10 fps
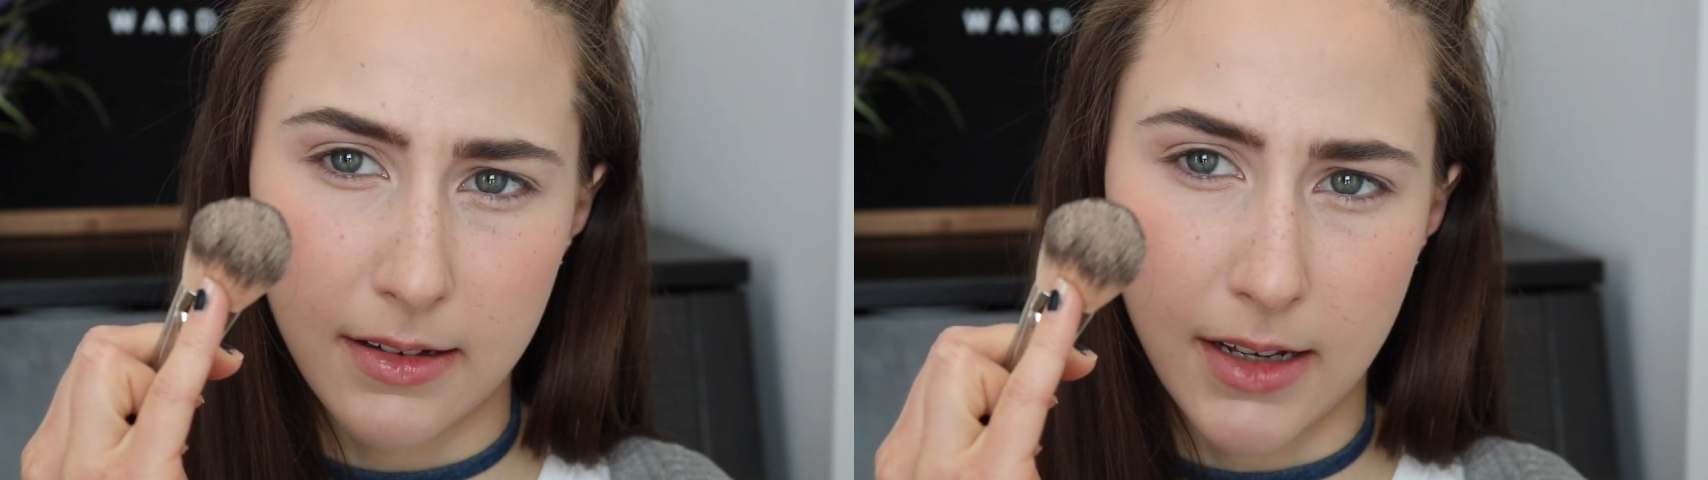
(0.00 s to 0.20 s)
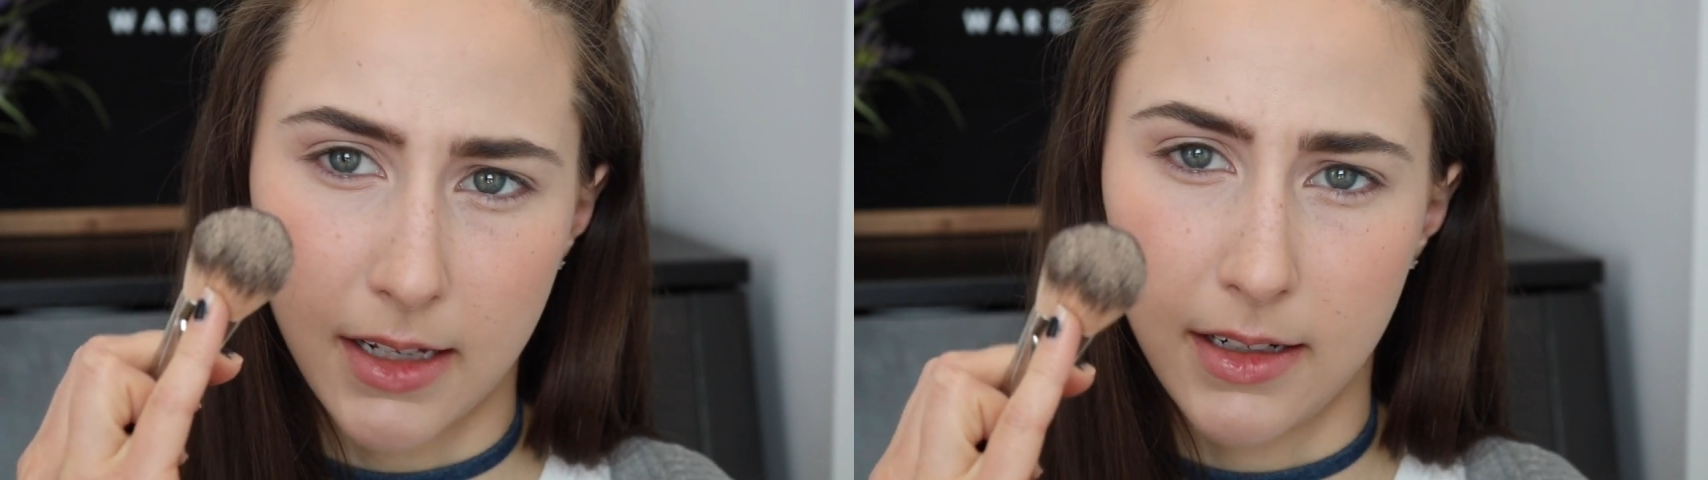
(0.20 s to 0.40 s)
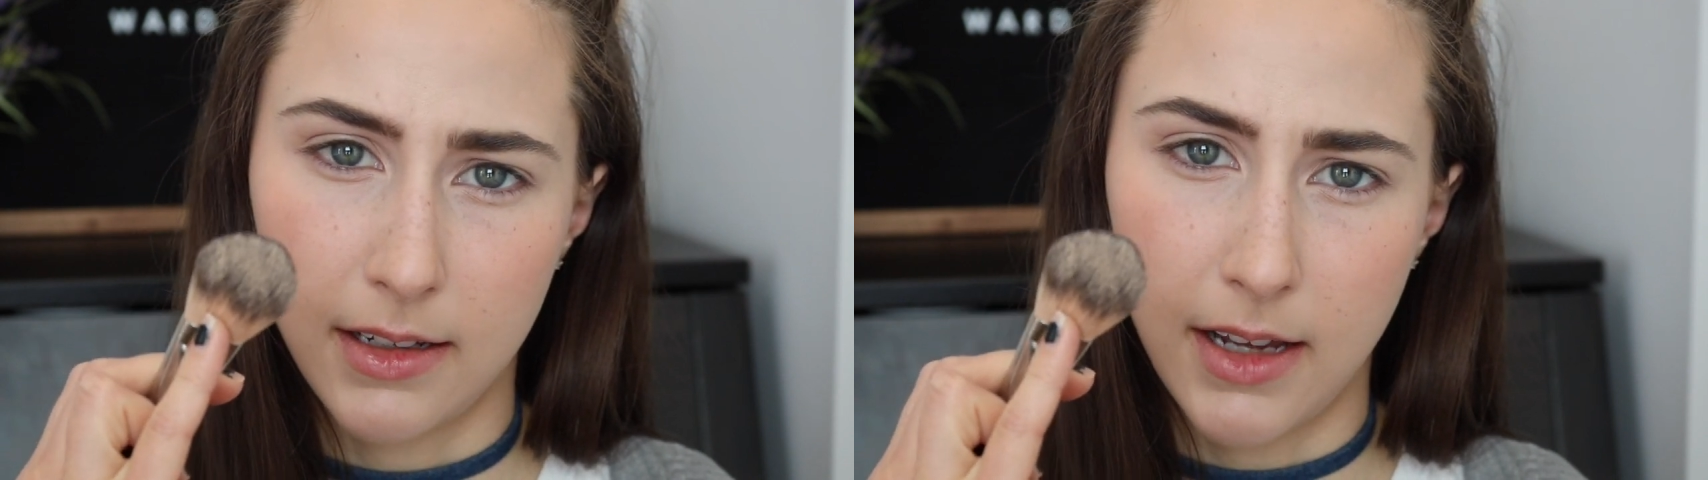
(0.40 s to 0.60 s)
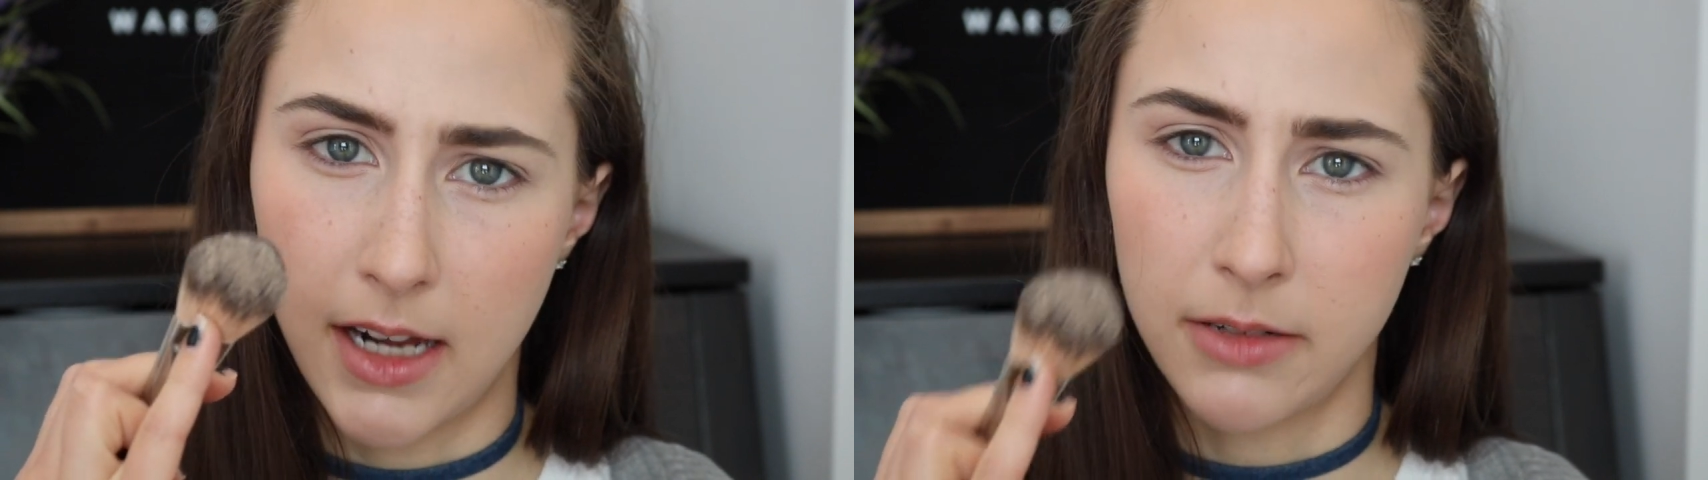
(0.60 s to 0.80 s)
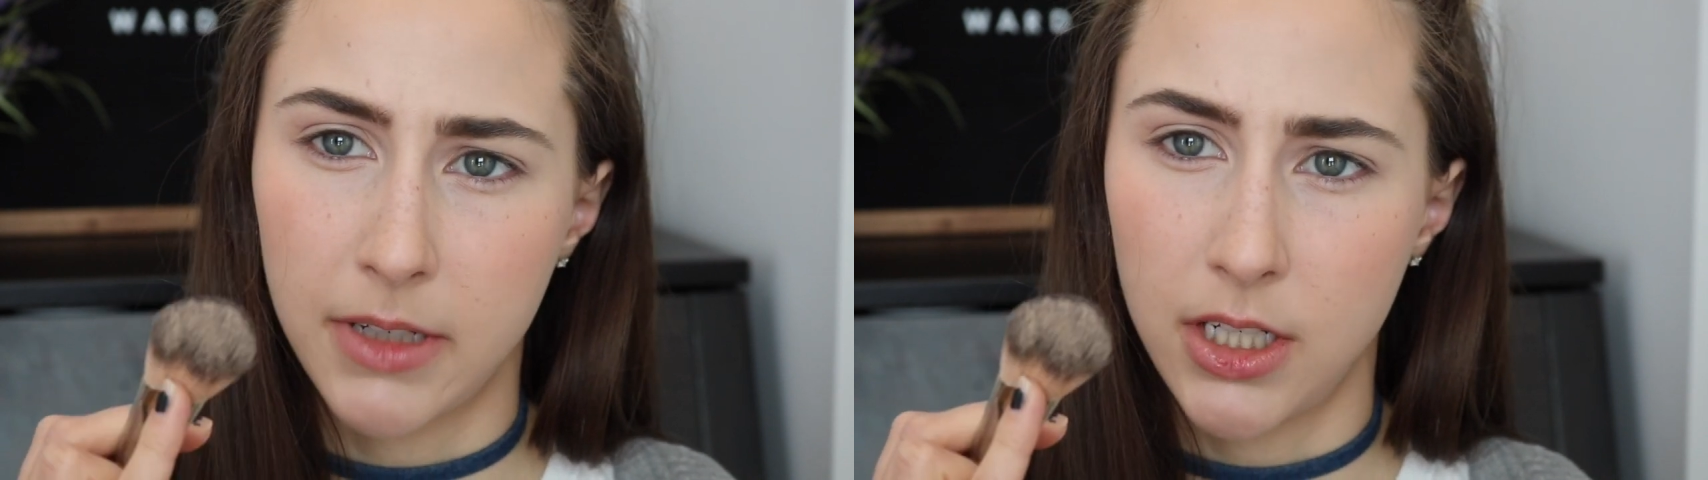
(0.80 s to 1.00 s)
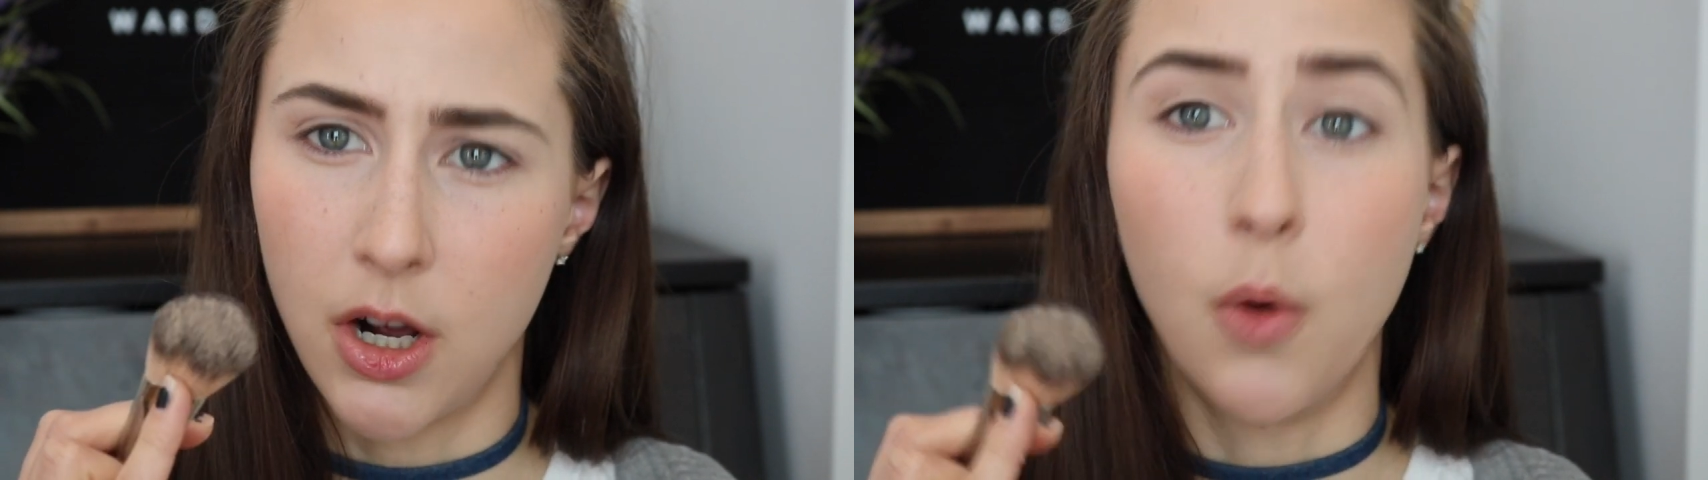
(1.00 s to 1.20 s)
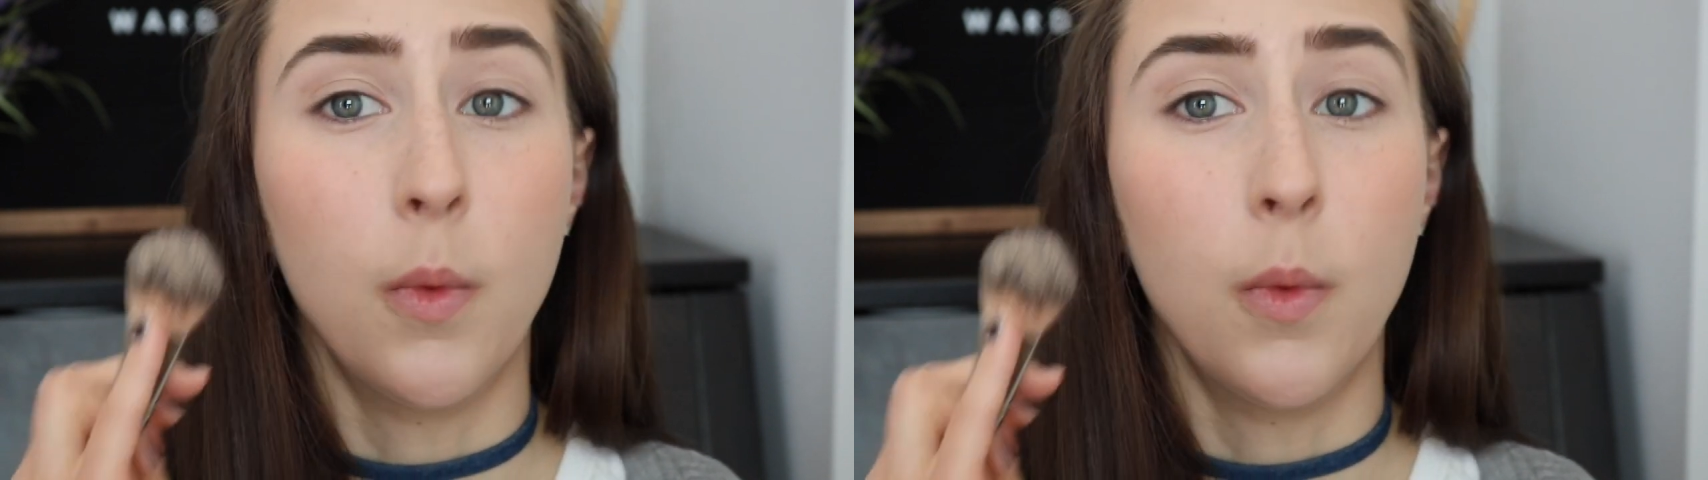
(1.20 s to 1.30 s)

I don't really know.